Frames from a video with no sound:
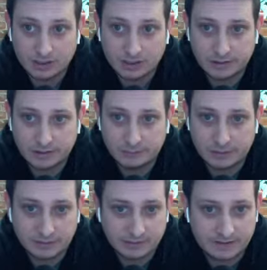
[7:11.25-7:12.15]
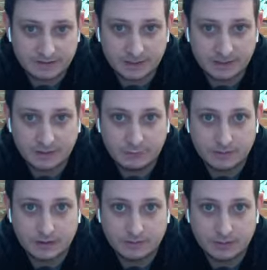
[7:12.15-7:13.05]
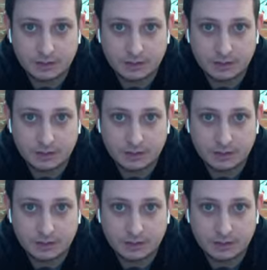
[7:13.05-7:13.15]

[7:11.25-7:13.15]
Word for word: um, I don't think that's anything we've ever